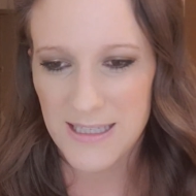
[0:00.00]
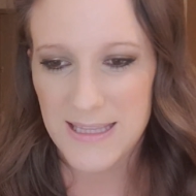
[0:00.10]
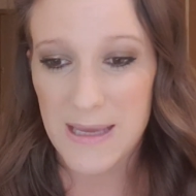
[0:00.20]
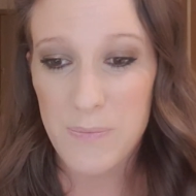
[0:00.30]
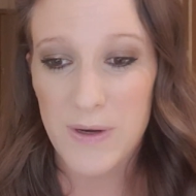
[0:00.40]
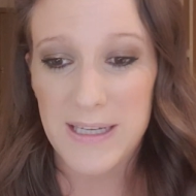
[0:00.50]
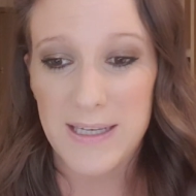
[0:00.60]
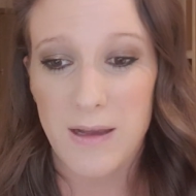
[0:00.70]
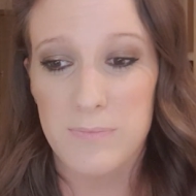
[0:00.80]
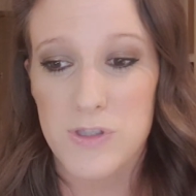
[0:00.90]
then when it
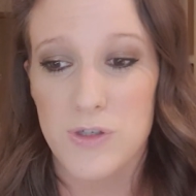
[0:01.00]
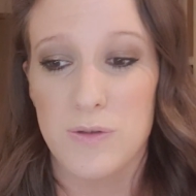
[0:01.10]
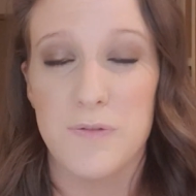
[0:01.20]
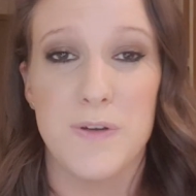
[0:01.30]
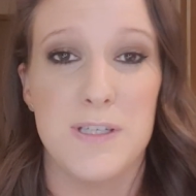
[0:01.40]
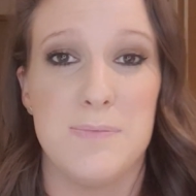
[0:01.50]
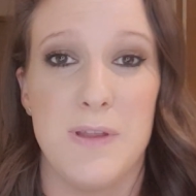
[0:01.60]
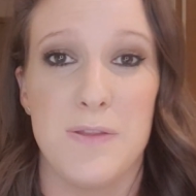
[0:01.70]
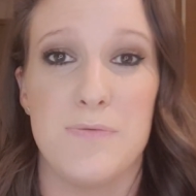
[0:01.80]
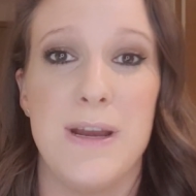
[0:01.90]
comes to the first
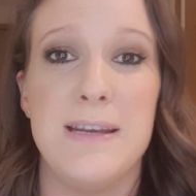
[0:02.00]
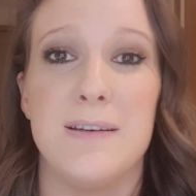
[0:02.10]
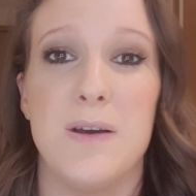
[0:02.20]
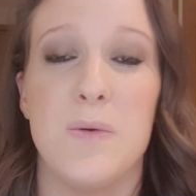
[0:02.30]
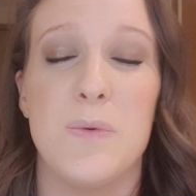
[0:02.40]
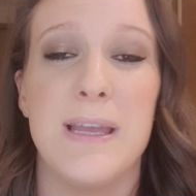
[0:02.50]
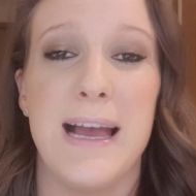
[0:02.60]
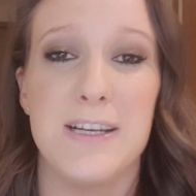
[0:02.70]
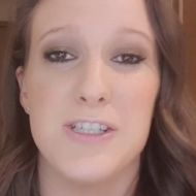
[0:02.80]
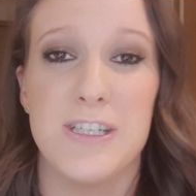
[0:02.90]
month rent, we
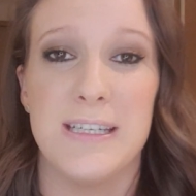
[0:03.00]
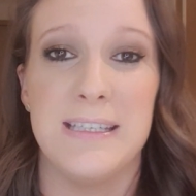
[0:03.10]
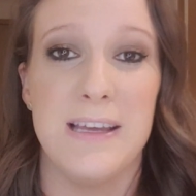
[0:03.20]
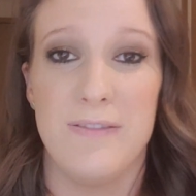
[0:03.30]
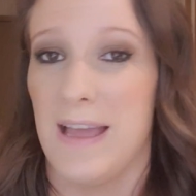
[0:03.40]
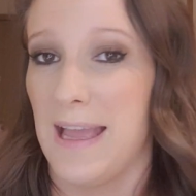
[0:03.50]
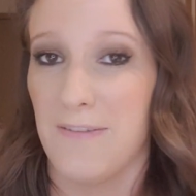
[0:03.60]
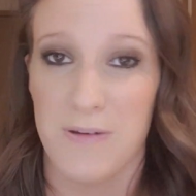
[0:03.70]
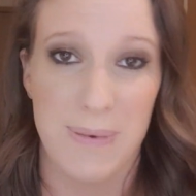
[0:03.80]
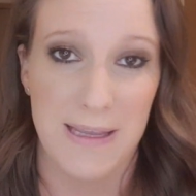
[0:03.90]
actually never
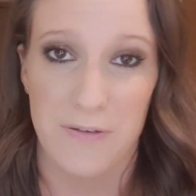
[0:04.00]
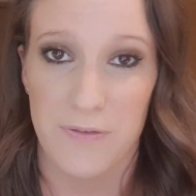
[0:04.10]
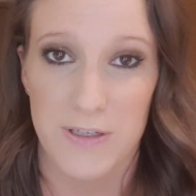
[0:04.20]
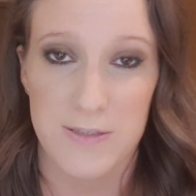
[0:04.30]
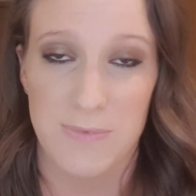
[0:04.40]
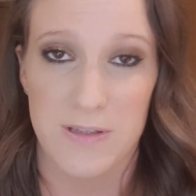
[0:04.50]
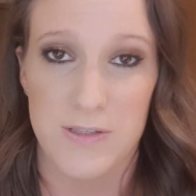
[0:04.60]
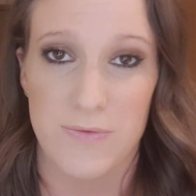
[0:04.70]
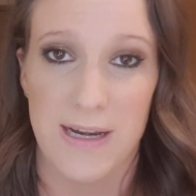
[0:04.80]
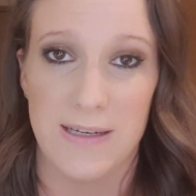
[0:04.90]
ever pay a first
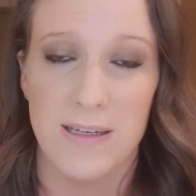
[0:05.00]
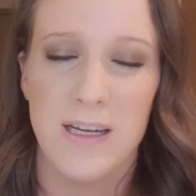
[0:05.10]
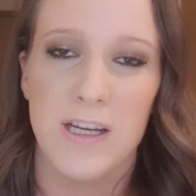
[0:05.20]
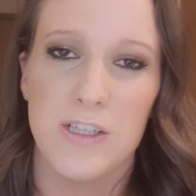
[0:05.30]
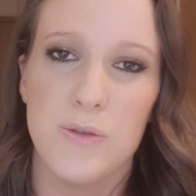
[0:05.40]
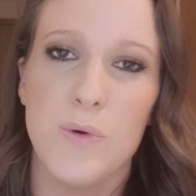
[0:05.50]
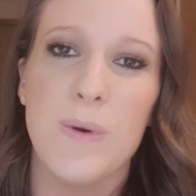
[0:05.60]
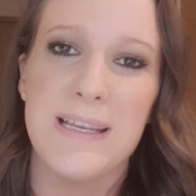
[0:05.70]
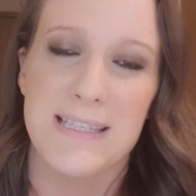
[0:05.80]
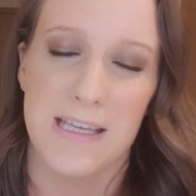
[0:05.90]
month's rent. You
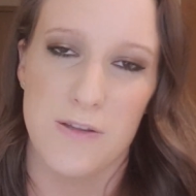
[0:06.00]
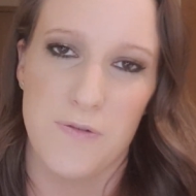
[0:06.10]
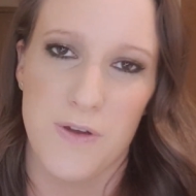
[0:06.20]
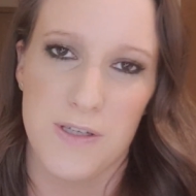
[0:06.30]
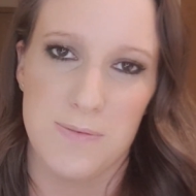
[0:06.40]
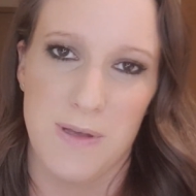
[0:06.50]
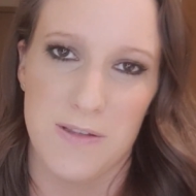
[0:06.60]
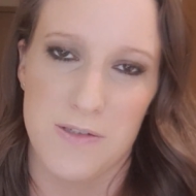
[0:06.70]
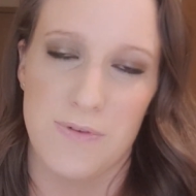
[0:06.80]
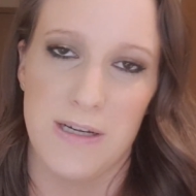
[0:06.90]
always get the first
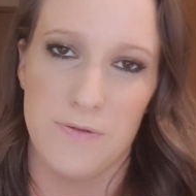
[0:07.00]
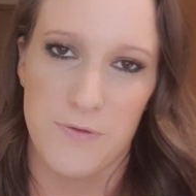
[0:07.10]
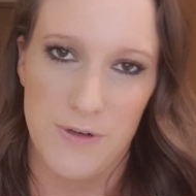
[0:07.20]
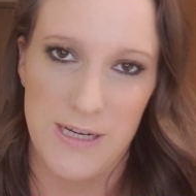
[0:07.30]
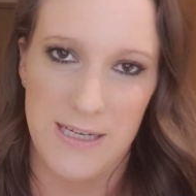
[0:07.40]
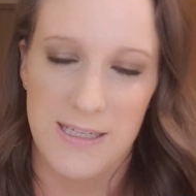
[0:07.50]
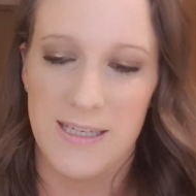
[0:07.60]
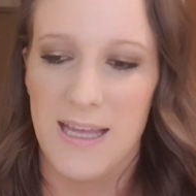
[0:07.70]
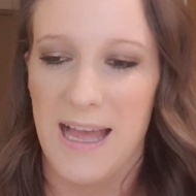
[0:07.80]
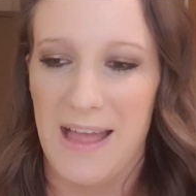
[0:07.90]
month's rent free.
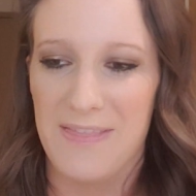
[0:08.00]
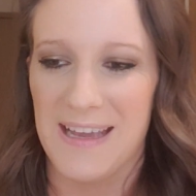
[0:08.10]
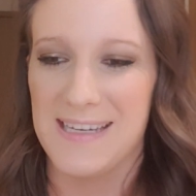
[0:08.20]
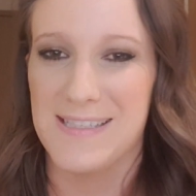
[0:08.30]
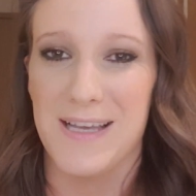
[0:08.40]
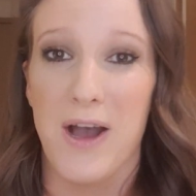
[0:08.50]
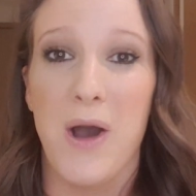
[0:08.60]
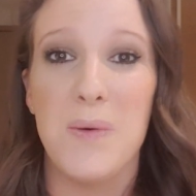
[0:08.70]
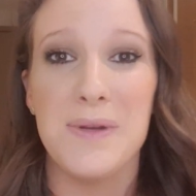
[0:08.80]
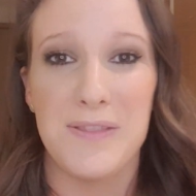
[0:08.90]
And that is a
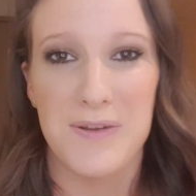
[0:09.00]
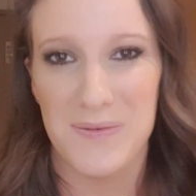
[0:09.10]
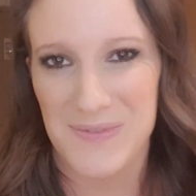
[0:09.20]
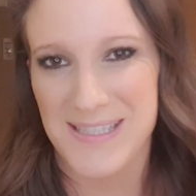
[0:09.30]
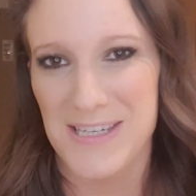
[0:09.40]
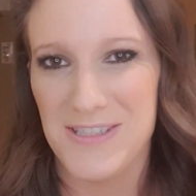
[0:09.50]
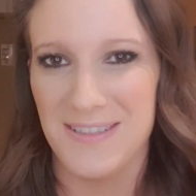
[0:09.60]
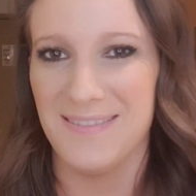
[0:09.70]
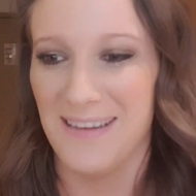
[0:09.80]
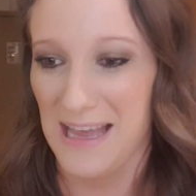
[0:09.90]
whole nother
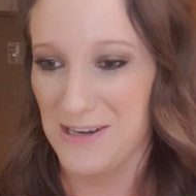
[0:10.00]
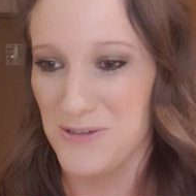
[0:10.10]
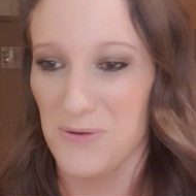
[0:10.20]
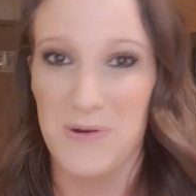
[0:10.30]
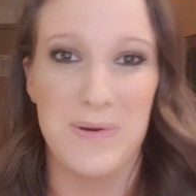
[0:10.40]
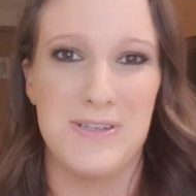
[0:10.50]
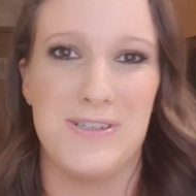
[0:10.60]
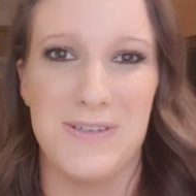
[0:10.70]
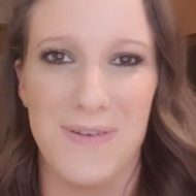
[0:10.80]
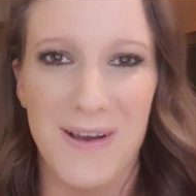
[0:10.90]
conversation and not a
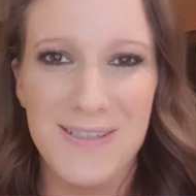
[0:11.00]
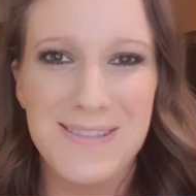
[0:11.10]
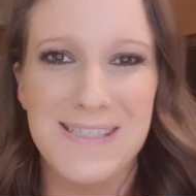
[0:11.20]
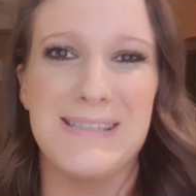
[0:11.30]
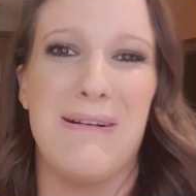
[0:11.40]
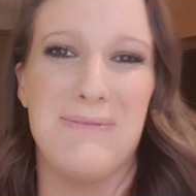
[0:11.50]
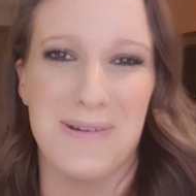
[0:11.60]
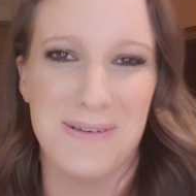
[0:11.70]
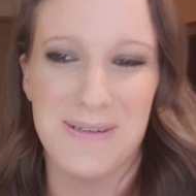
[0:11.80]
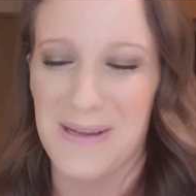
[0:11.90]
question you've asked. So I'm not
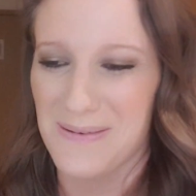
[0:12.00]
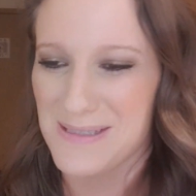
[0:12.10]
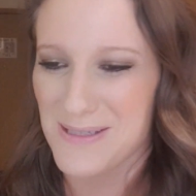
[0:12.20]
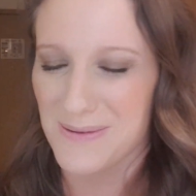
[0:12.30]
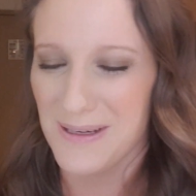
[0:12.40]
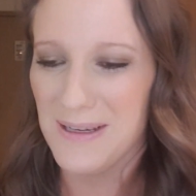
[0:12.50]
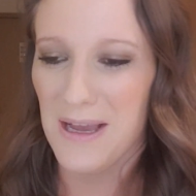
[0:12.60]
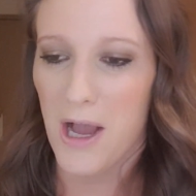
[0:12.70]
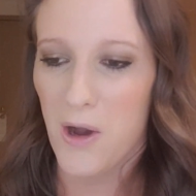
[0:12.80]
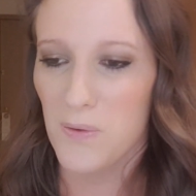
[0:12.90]
going to go into a
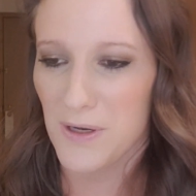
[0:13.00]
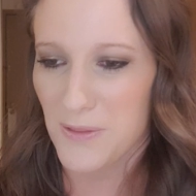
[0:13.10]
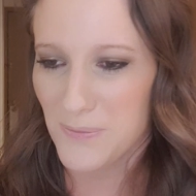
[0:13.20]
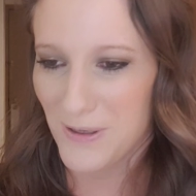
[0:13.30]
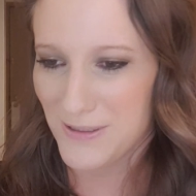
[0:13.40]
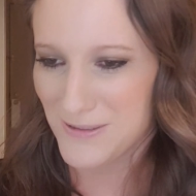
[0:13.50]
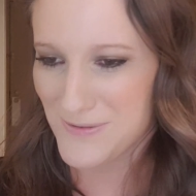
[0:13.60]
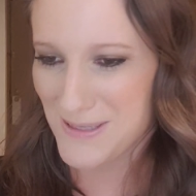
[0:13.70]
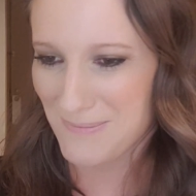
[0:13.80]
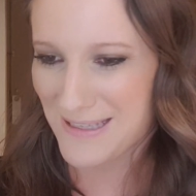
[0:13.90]
whole nother world of
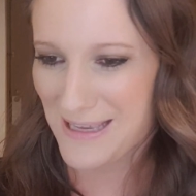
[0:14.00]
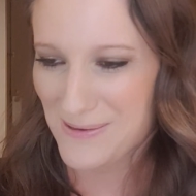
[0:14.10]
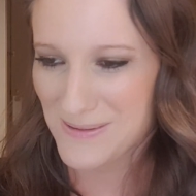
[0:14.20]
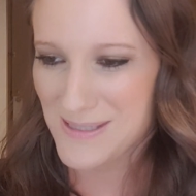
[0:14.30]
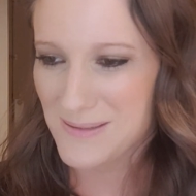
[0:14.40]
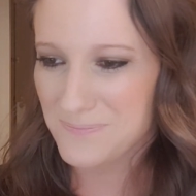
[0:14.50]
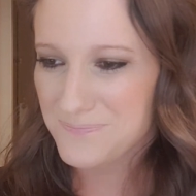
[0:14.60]
something else.